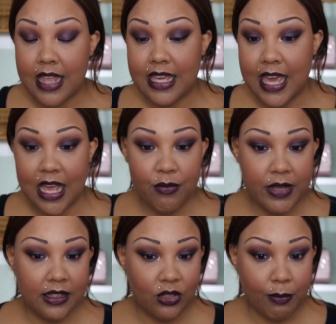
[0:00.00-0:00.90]
they can
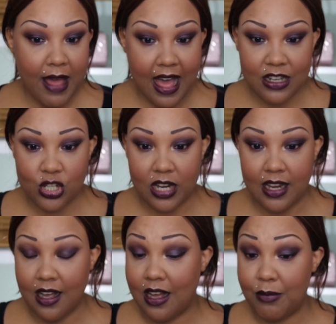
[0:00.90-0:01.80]
be a little
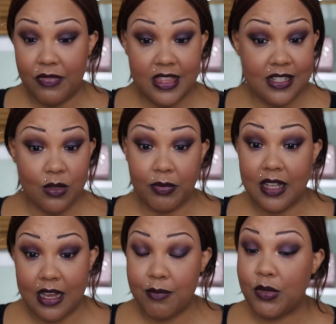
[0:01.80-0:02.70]
patchy. This
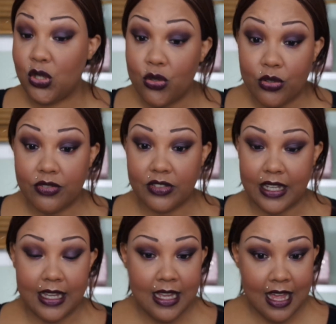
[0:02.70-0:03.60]
applied
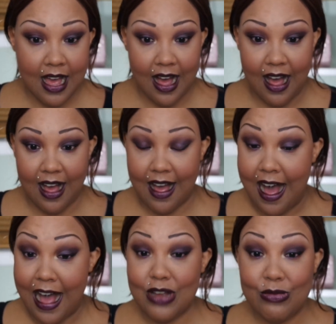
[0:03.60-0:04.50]
beautifully.
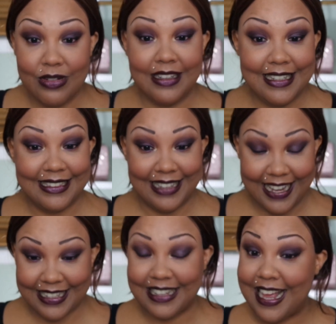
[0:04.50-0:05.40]
I really
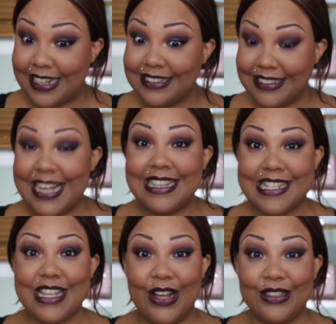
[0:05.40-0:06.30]
like
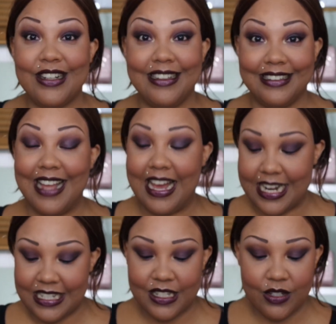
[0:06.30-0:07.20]
this color a lot.
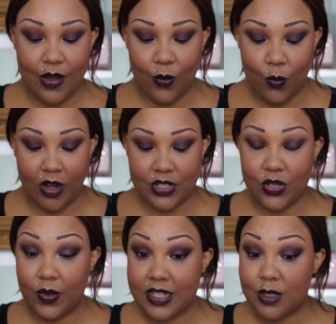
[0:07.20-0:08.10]
I didn't know what
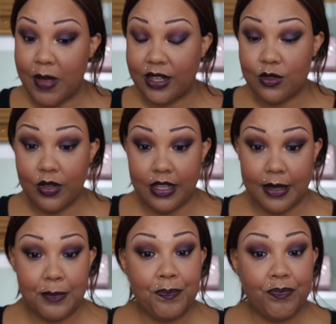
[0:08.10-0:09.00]
to expect with
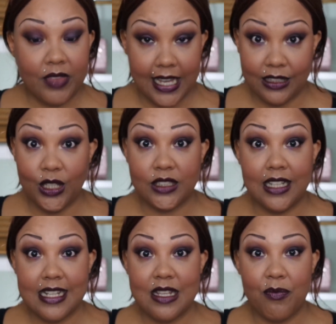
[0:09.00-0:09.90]
it. It
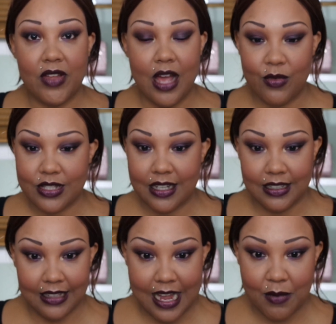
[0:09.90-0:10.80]
looked like something I was
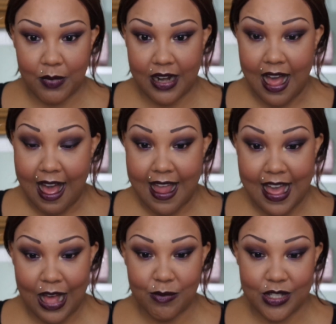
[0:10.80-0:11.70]
gonna like, but
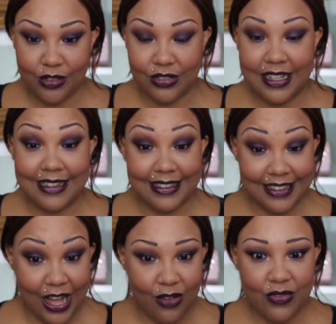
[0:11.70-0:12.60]
I absolutely
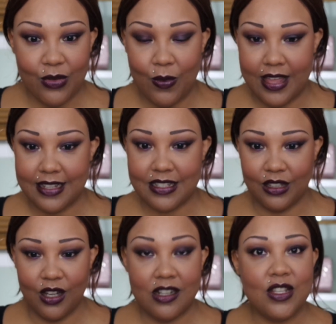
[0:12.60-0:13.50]
love the way
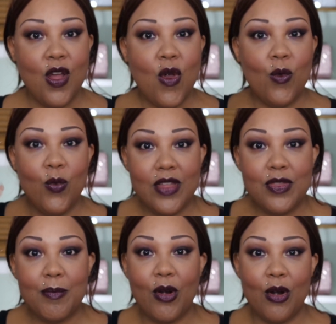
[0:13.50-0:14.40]
this looks
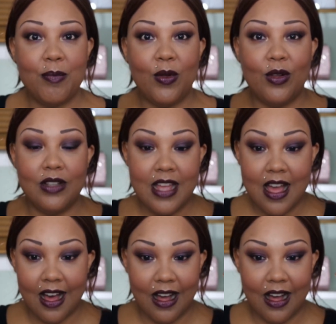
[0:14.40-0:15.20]
with the purple,